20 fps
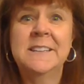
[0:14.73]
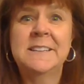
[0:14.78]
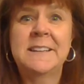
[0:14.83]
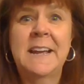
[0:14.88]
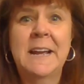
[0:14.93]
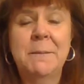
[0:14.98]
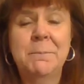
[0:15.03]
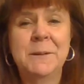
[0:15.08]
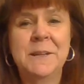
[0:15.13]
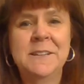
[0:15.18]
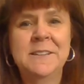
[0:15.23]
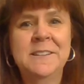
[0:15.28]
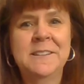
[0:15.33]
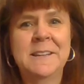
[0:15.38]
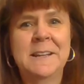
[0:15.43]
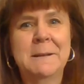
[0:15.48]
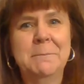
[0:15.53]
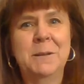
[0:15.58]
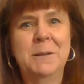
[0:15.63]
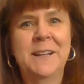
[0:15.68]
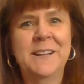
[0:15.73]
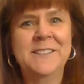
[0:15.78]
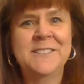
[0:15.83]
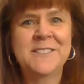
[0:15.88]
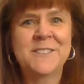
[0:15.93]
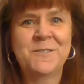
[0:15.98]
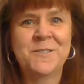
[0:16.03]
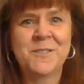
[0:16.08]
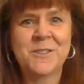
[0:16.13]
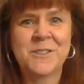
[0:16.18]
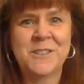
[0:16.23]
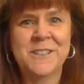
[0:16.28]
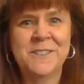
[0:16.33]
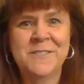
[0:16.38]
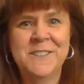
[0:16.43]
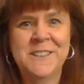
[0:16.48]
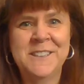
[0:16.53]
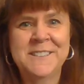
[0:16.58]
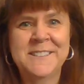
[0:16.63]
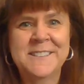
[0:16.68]
tap into that place of
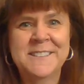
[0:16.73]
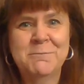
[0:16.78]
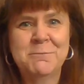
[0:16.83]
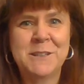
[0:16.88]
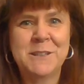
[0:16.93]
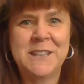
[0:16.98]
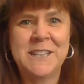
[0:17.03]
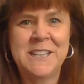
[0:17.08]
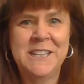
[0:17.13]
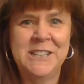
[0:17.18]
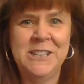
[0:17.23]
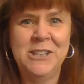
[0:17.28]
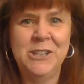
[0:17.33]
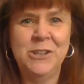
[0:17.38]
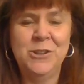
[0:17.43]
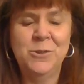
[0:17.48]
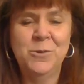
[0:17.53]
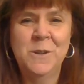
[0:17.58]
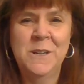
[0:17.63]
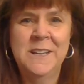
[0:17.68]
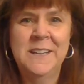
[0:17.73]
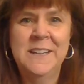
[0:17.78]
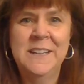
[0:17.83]
forgiveness within you.